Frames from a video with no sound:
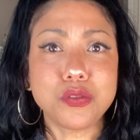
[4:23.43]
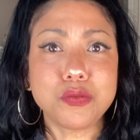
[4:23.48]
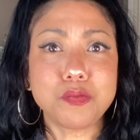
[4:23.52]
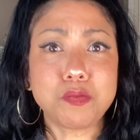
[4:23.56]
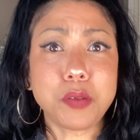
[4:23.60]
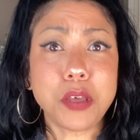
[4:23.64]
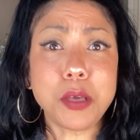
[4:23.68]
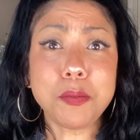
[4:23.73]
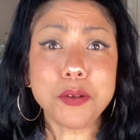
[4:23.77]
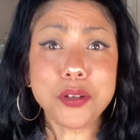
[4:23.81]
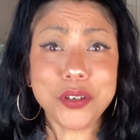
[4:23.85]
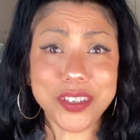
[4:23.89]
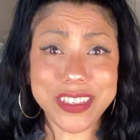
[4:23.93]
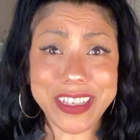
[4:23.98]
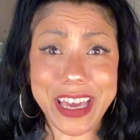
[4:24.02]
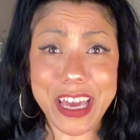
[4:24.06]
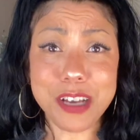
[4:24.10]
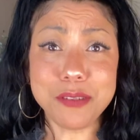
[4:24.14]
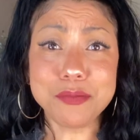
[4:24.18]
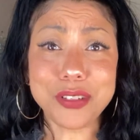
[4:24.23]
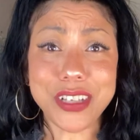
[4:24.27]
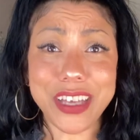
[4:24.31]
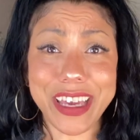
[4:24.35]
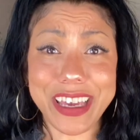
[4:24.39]
people are
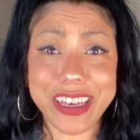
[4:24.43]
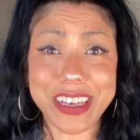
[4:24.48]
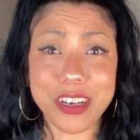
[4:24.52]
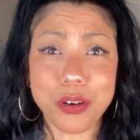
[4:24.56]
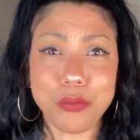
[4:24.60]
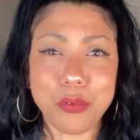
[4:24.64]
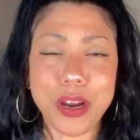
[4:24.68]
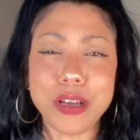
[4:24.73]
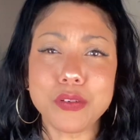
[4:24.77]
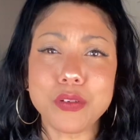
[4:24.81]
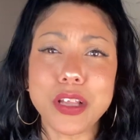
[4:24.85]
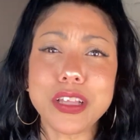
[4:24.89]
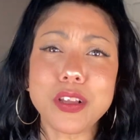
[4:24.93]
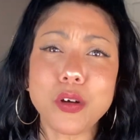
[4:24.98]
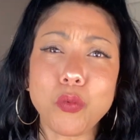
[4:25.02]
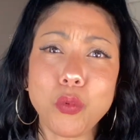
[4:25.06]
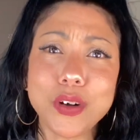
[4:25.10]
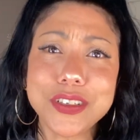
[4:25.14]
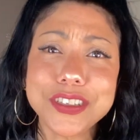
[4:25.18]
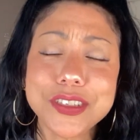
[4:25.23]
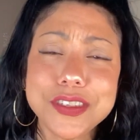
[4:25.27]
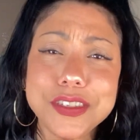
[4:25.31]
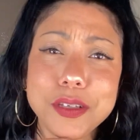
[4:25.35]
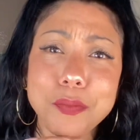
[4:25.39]
gambling, right? Like, what
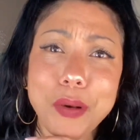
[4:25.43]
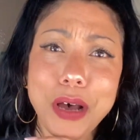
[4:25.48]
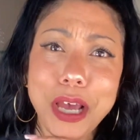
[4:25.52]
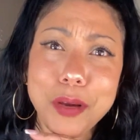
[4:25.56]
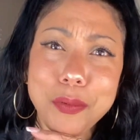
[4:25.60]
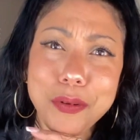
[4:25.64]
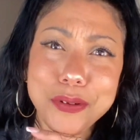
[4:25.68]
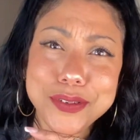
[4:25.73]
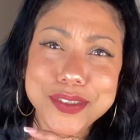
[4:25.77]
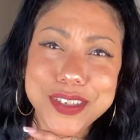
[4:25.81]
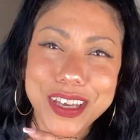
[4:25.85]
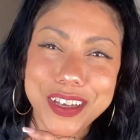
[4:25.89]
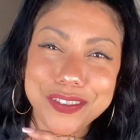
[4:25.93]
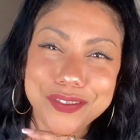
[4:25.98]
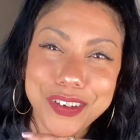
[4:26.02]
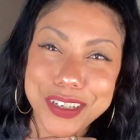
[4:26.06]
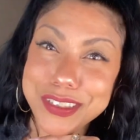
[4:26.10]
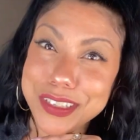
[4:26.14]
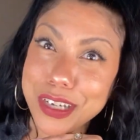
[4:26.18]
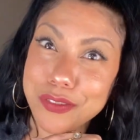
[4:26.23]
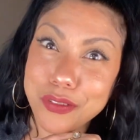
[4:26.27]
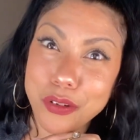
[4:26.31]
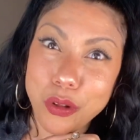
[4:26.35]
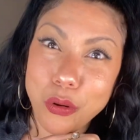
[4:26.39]
does the Bible say? In fact, I
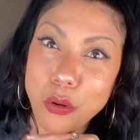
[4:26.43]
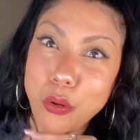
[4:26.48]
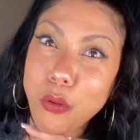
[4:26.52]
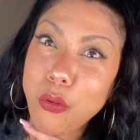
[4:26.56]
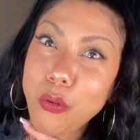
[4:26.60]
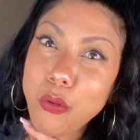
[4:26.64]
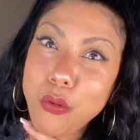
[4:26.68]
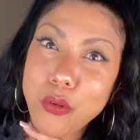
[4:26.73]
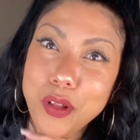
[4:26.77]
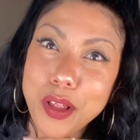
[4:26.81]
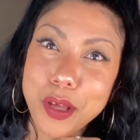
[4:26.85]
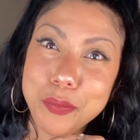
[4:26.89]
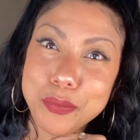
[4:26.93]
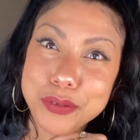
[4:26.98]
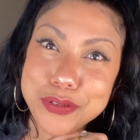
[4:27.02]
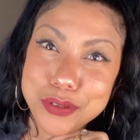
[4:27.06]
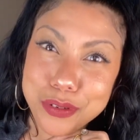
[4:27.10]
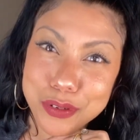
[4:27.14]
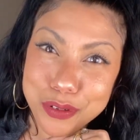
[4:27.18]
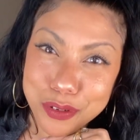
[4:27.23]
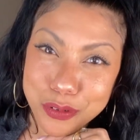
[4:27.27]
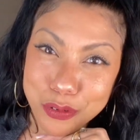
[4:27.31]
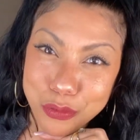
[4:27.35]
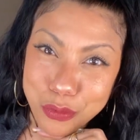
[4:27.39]
have a whole
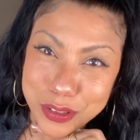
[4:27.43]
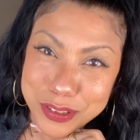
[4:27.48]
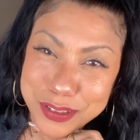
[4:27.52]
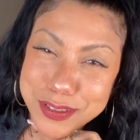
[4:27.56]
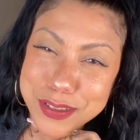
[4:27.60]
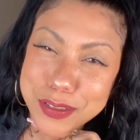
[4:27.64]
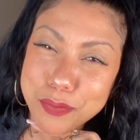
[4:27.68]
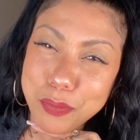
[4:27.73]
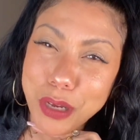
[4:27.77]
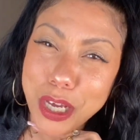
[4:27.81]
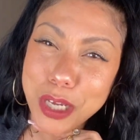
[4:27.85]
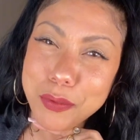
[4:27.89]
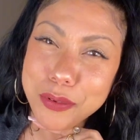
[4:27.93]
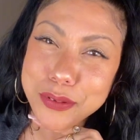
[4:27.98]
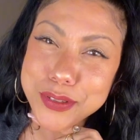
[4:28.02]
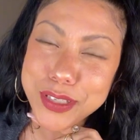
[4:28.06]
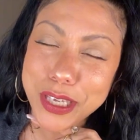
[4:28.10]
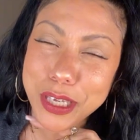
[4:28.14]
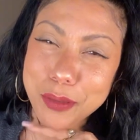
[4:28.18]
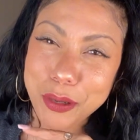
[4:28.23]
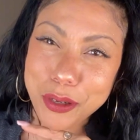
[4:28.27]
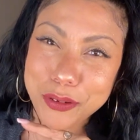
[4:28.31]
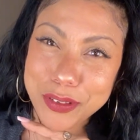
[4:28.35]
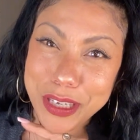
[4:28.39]
episode on it. What does the Bible say
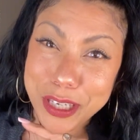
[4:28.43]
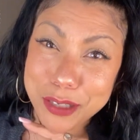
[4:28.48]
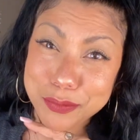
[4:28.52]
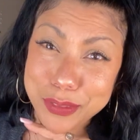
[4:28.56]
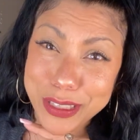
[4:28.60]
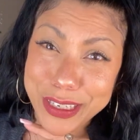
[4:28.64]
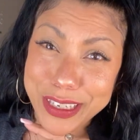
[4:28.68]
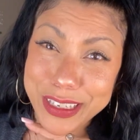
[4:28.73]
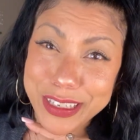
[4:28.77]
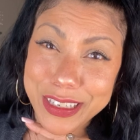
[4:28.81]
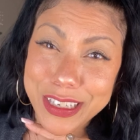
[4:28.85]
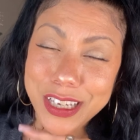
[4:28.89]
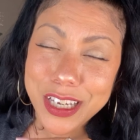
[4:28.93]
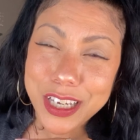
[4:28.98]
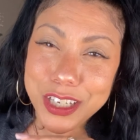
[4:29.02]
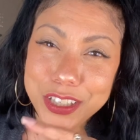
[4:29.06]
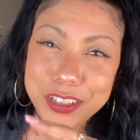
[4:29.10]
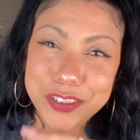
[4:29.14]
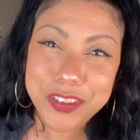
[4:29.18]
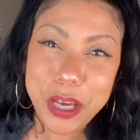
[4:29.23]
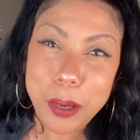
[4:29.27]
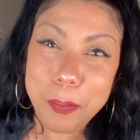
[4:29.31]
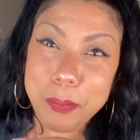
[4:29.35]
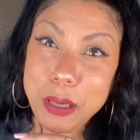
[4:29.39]
about gambling?
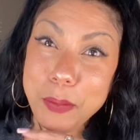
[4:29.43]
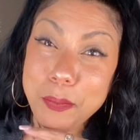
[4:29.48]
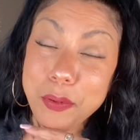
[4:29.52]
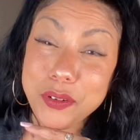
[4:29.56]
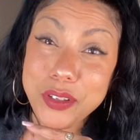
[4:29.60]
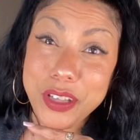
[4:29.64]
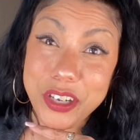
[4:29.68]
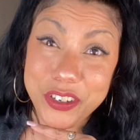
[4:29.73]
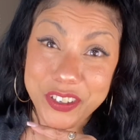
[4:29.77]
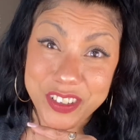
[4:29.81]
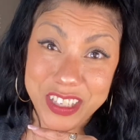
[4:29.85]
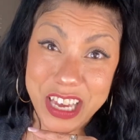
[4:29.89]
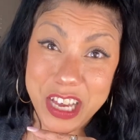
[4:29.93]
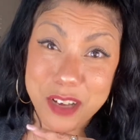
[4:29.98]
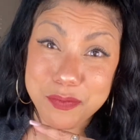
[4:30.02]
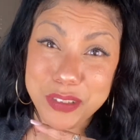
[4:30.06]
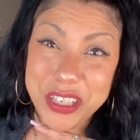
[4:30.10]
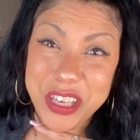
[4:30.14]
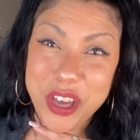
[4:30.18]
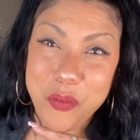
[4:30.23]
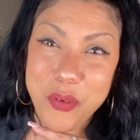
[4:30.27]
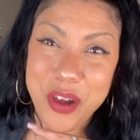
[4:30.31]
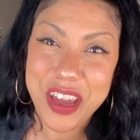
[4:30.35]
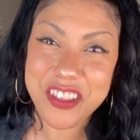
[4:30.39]
You've got people that are
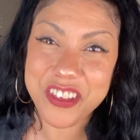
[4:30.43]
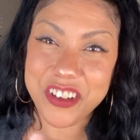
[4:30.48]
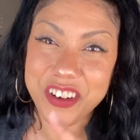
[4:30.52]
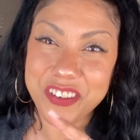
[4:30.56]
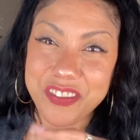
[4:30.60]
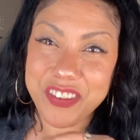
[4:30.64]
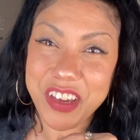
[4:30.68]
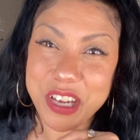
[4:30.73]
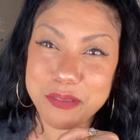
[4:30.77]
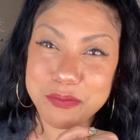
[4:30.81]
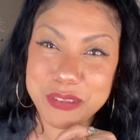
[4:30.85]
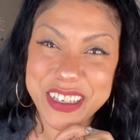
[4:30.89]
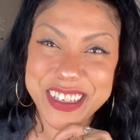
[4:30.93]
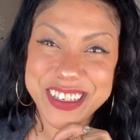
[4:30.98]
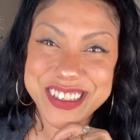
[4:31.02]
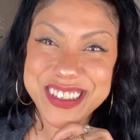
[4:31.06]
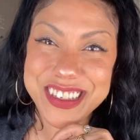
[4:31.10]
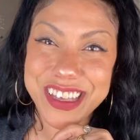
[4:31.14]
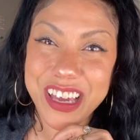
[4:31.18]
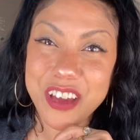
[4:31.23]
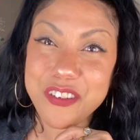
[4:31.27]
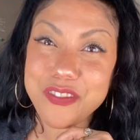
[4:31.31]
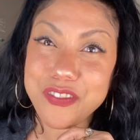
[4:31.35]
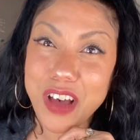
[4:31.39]
gambling away their families,
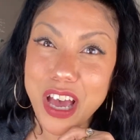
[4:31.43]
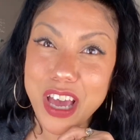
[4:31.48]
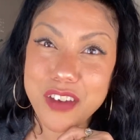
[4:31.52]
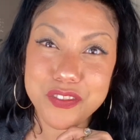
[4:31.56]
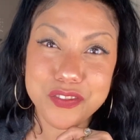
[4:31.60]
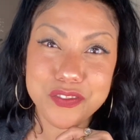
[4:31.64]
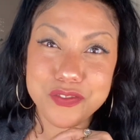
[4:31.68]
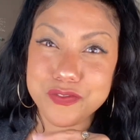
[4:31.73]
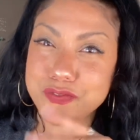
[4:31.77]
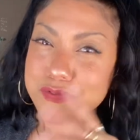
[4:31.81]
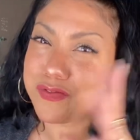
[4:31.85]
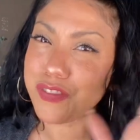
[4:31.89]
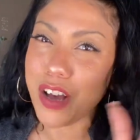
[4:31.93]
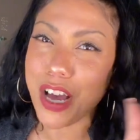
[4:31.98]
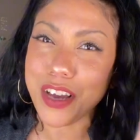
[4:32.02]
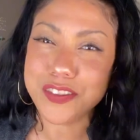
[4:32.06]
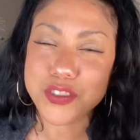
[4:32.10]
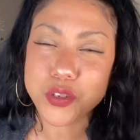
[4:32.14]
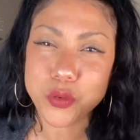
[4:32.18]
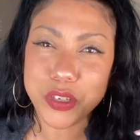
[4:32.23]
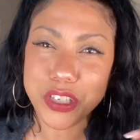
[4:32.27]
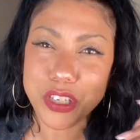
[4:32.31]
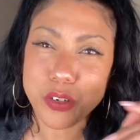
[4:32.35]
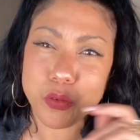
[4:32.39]
like
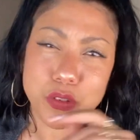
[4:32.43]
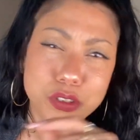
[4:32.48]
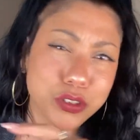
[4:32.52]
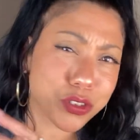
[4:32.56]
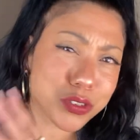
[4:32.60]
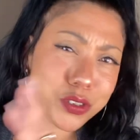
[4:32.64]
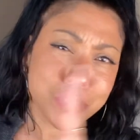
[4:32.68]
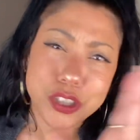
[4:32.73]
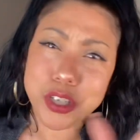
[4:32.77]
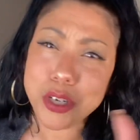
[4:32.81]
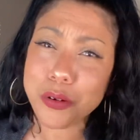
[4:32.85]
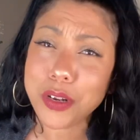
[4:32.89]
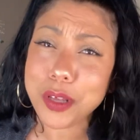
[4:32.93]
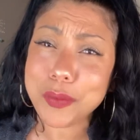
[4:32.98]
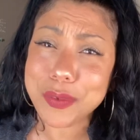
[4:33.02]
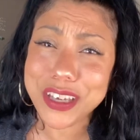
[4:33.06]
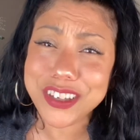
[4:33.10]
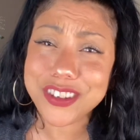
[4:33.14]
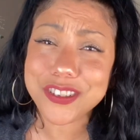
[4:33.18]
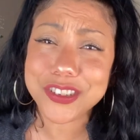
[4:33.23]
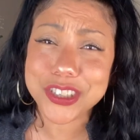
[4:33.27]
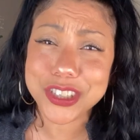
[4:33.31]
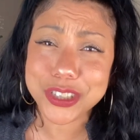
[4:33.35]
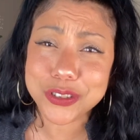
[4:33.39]
520, you know what I mean?
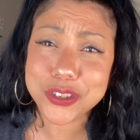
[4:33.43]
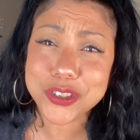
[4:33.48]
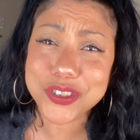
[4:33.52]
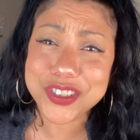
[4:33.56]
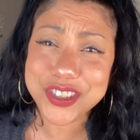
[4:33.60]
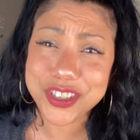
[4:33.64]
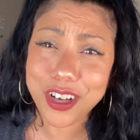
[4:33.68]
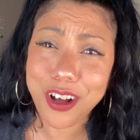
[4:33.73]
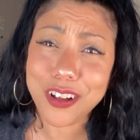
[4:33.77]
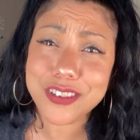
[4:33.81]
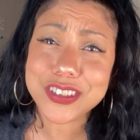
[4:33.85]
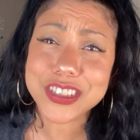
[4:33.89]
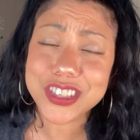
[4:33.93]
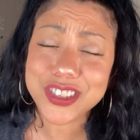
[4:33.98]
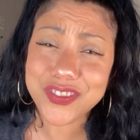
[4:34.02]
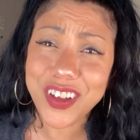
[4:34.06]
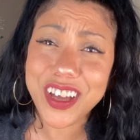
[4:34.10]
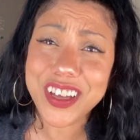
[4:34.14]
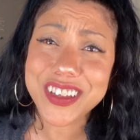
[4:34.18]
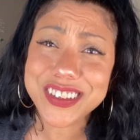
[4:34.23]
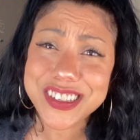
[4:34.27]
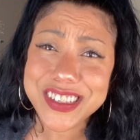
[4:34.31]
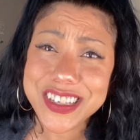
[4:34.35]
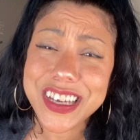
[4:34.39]
Their children's college
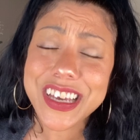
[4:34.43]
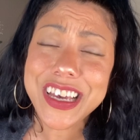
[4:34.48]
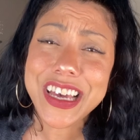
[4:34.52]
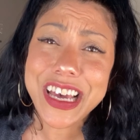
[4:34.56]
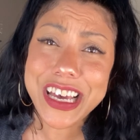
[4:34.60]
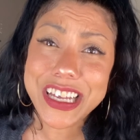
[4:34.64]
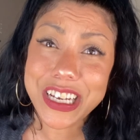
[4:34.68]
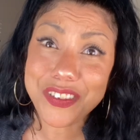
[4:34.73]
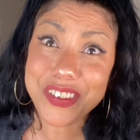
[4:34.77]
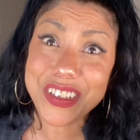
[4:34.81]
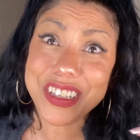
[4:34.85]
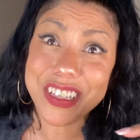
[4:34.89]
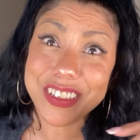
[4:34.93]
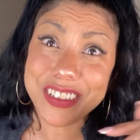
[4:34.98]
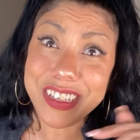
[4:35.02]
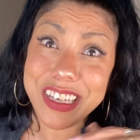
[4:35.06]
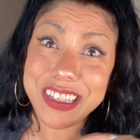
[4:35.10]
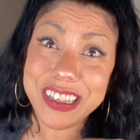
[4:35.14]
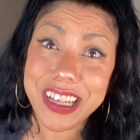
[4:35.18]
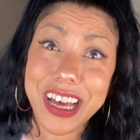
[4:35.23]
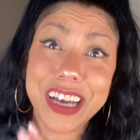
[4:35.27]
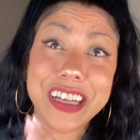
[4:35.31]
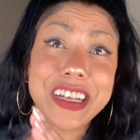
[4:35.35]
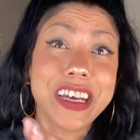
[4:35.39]
funds and everything like
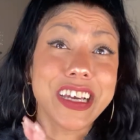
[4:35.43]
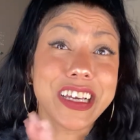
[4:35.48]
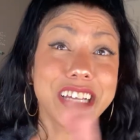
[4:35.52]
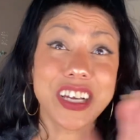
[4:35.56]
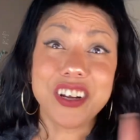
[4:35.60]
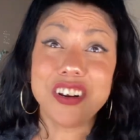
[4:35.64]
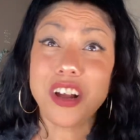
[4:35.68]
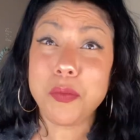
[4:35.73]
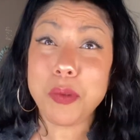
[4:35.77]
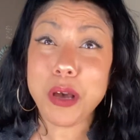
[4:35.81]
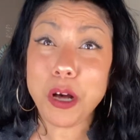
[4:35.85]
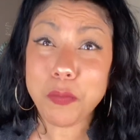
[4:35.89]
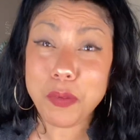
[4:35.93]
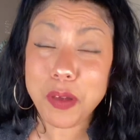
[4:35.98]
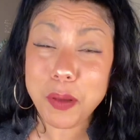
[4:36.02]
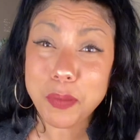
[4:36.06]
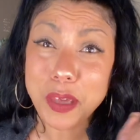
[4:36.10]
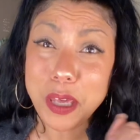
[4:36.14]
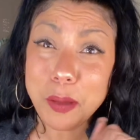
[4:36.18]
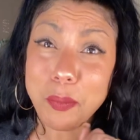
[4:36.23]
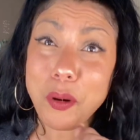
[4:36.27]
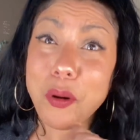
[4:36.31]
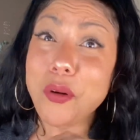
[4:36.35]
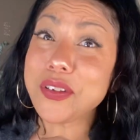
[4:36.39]
that. Here, I'm helping
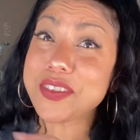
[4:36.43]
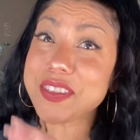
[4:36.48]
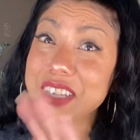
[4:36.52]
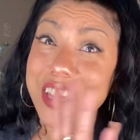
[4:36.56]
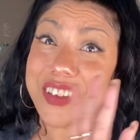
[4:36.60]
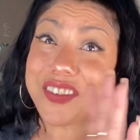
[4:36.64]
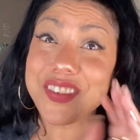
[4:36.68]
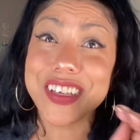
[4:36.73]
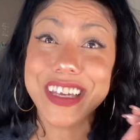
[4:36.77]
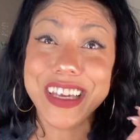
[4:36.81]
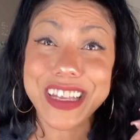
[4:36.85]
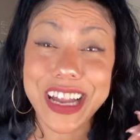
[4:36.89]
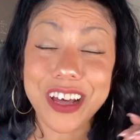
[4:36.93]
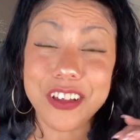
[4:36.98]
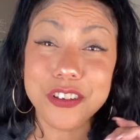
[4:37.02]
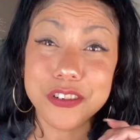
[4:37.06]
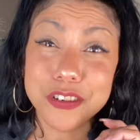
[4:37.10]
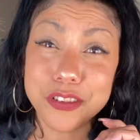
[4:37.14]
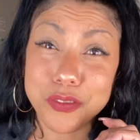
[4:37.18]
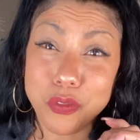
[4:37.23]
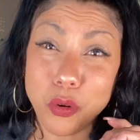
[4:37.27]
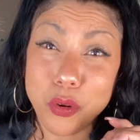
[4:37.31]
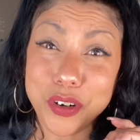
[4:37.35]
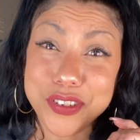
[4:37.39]
people safely get out of their
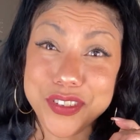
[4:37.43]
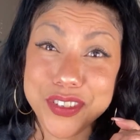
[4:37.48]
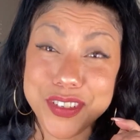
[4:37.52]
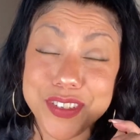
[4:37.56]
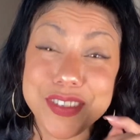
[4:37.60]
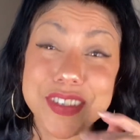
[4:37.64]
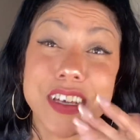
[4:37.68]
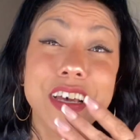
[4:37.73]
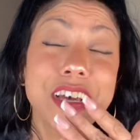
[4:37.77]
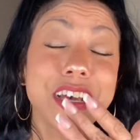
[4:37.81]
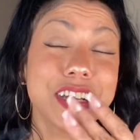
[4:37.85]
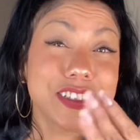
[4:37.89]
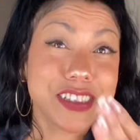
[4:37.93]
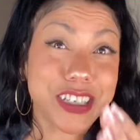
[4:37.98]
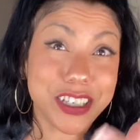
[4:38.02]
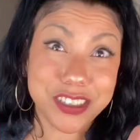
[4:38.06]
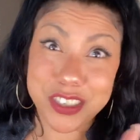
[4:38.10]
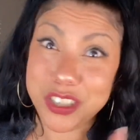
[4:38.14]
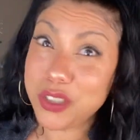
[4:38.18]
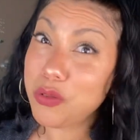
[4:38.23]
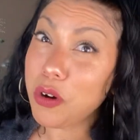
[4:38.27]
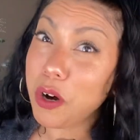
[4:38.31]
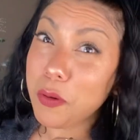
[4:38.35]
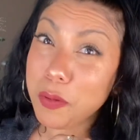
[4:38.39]
divorces, yet
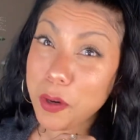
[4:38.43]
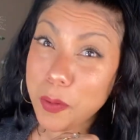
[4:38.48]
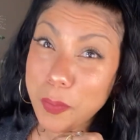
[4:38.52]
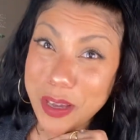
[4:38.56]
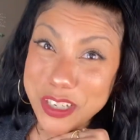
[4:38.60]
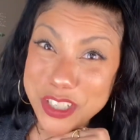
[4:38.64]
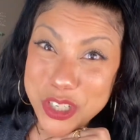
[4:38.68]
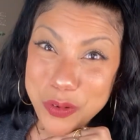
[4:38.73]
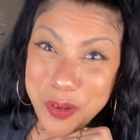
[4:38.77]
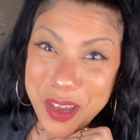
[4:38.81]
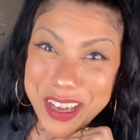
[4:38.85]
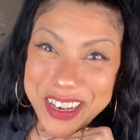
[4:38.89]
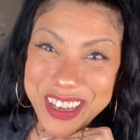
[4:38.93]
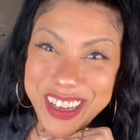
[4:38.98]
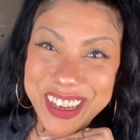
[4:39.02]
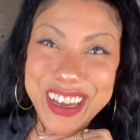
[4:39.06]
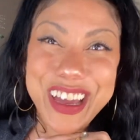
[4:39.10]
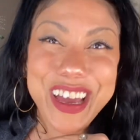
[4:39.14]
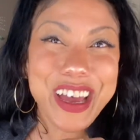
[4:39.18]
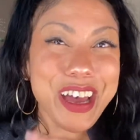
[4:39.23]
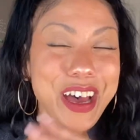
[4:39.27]
you are perpetuating